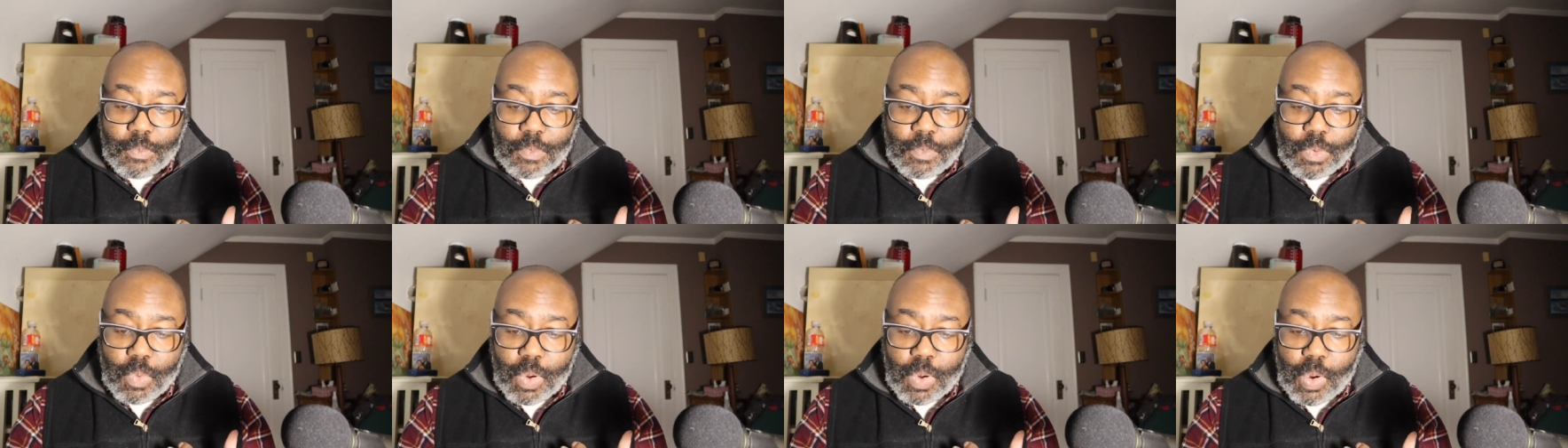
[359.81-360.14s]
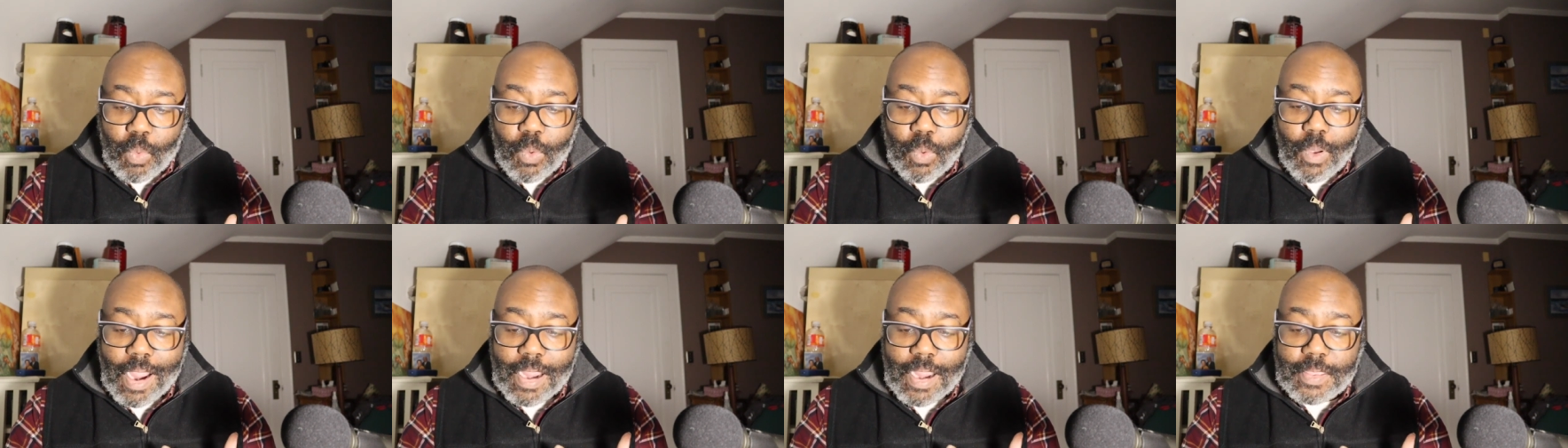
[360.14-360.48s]
will
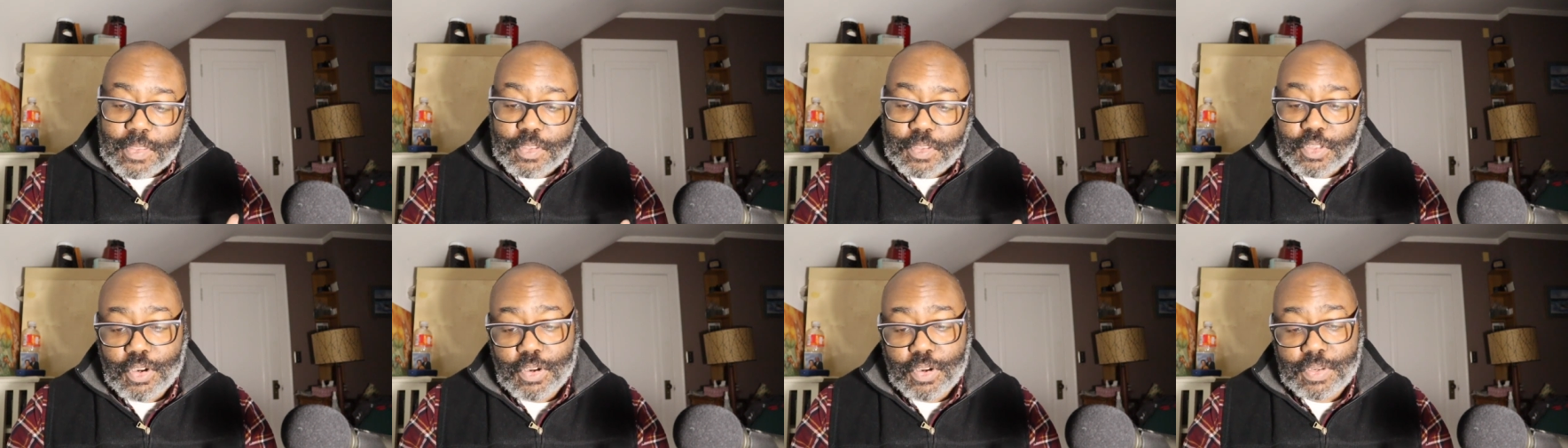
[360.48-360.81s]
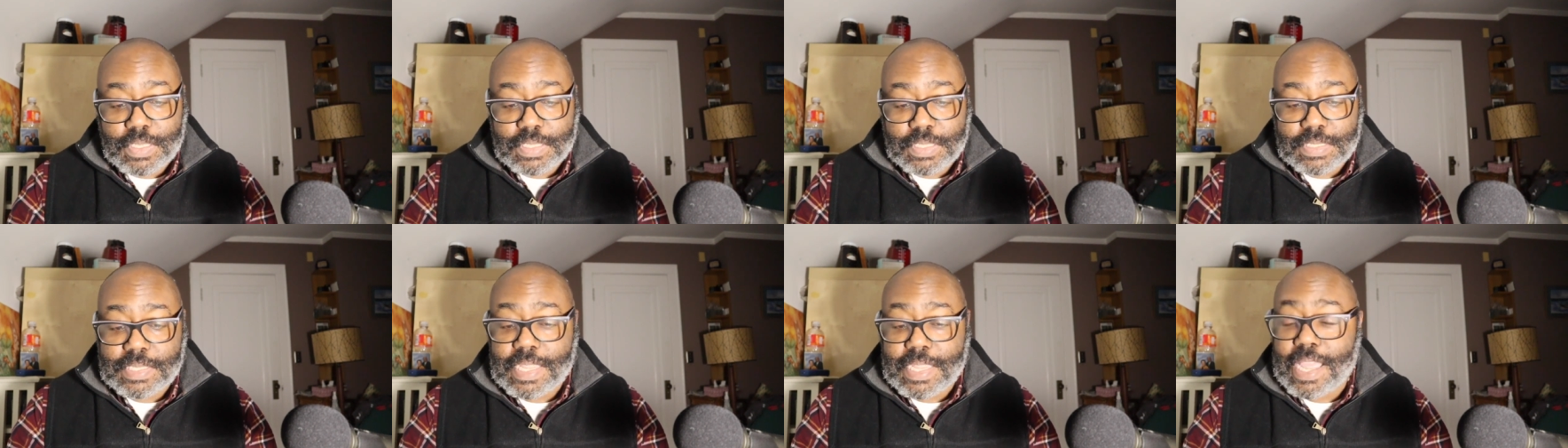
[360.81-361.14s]
require the
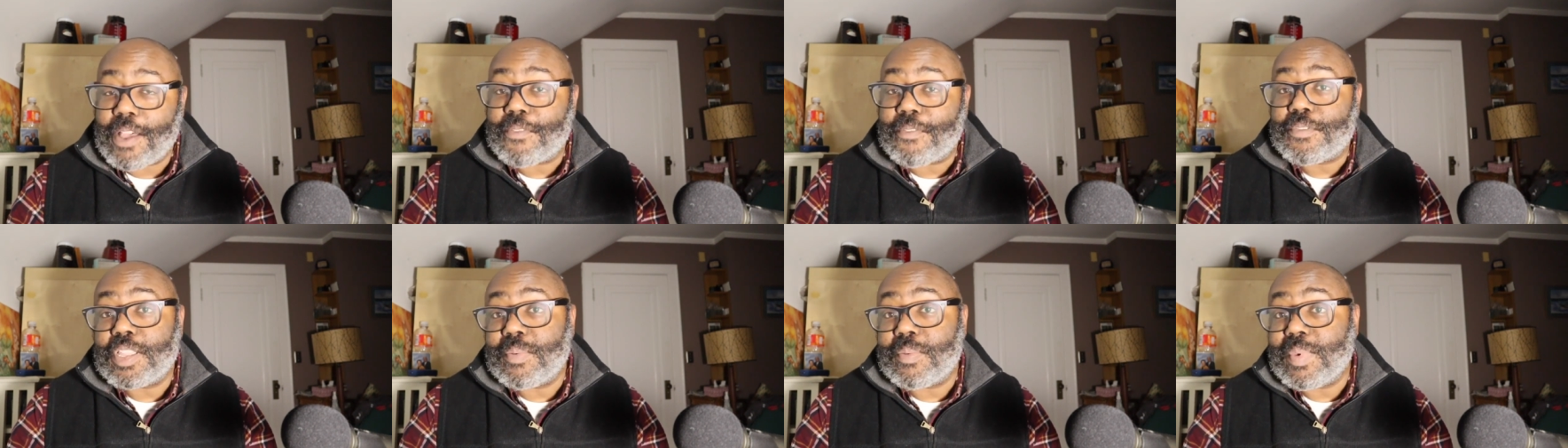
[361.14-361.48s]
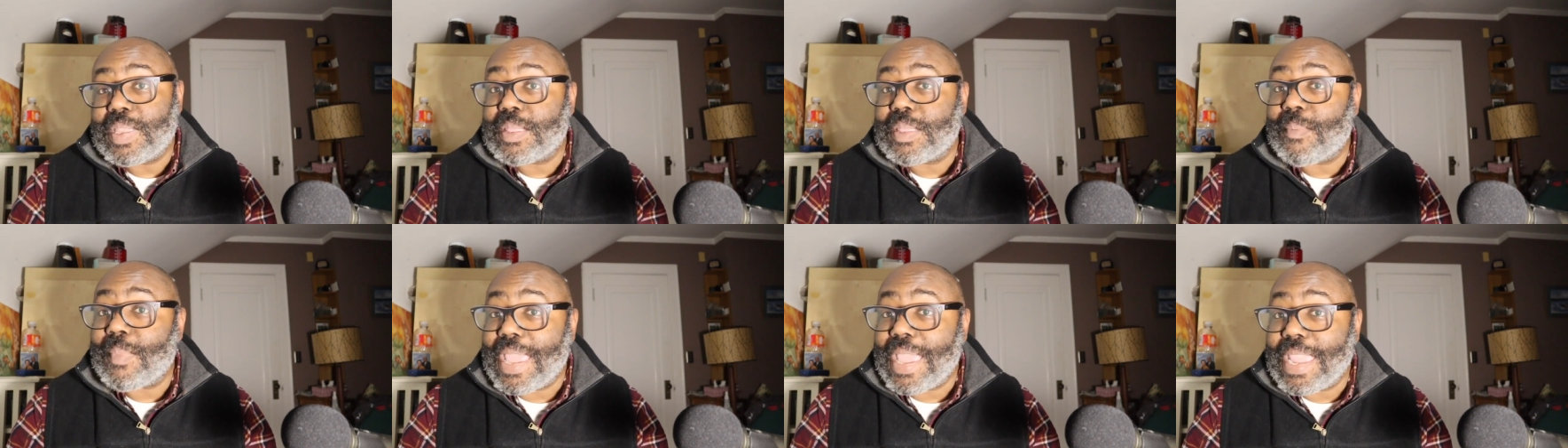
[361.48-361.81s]
church itself to
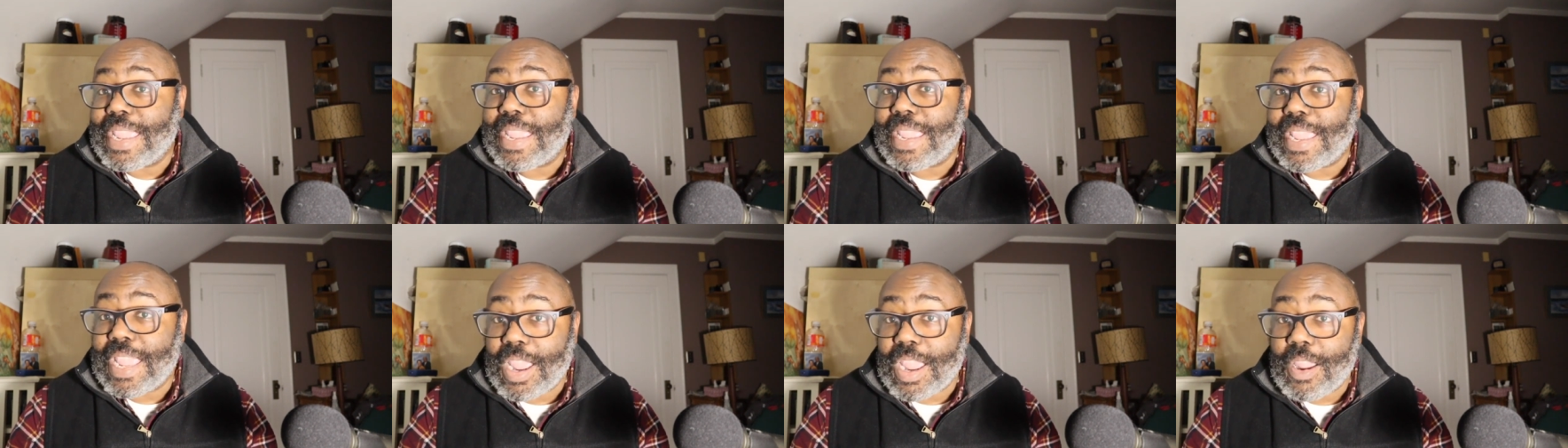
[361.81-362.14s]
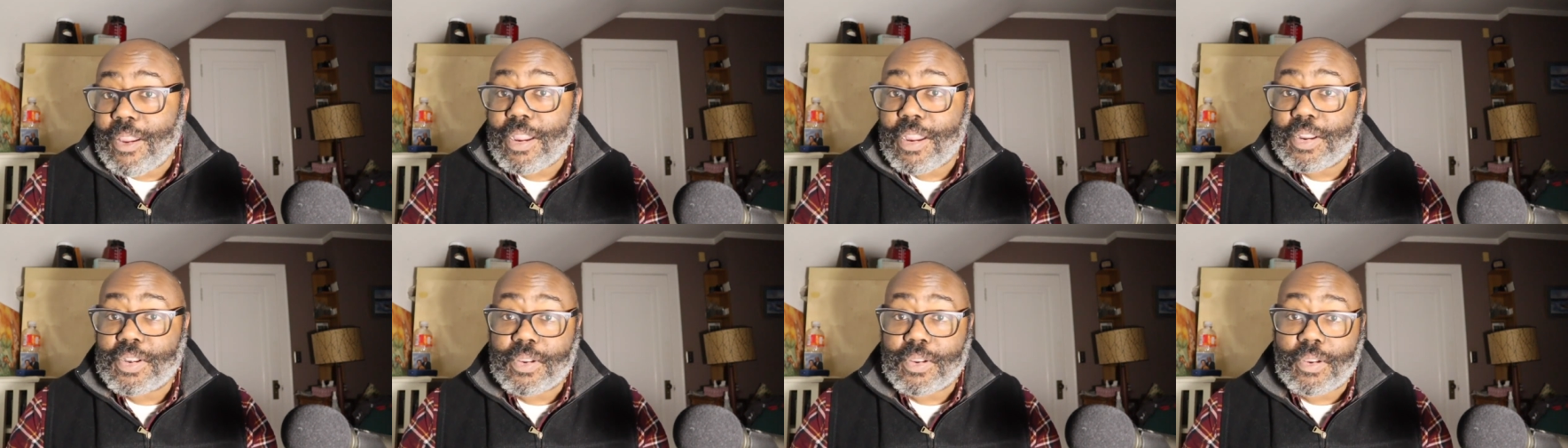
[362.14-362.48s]
be the main
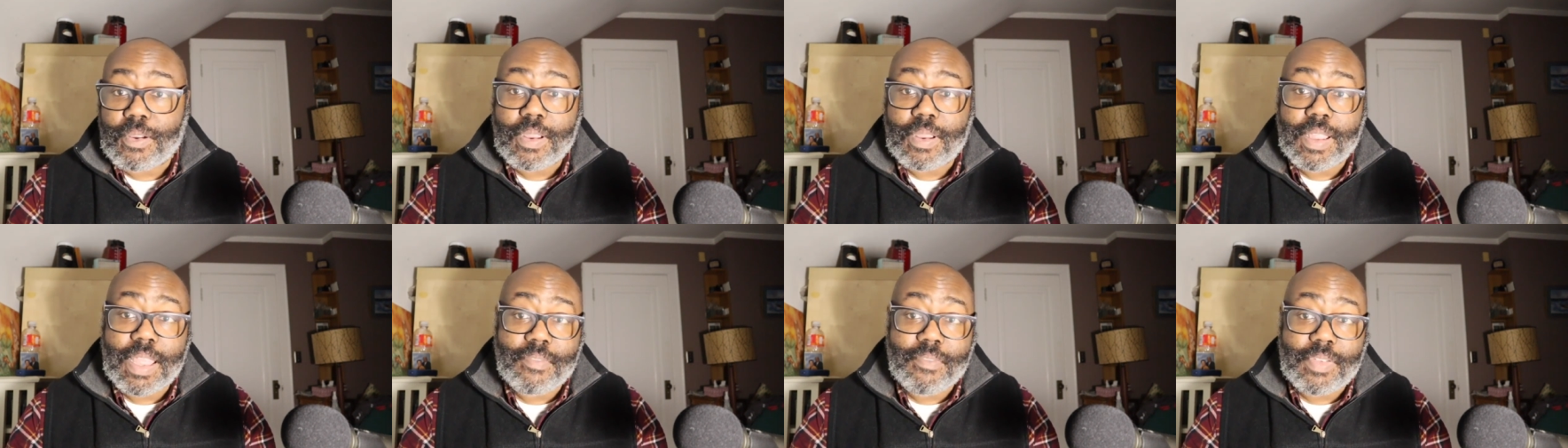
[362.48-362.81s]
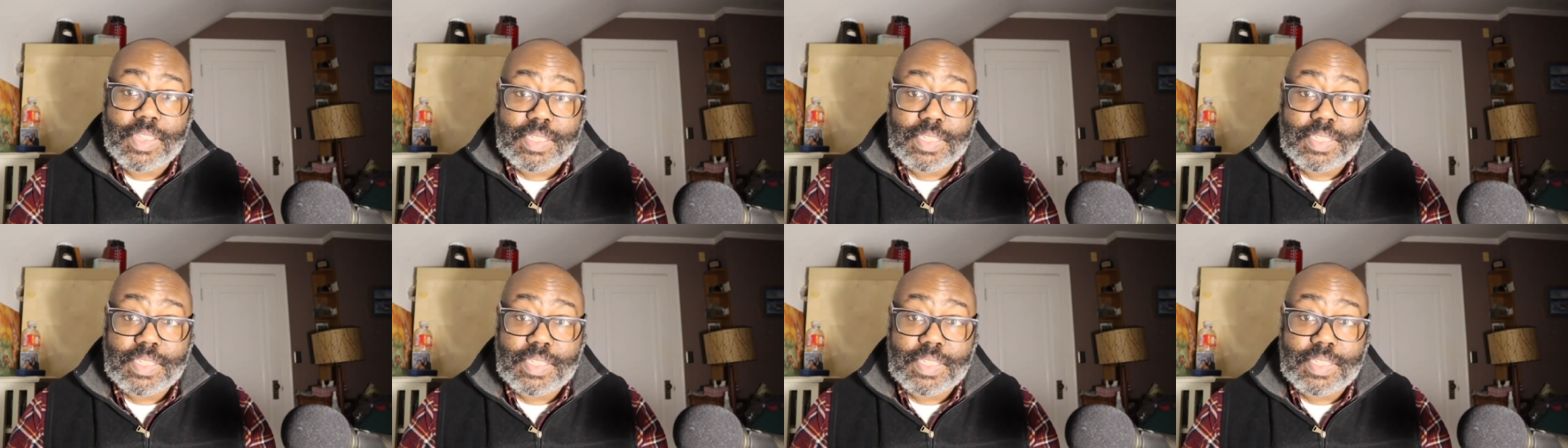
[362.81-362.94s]
character of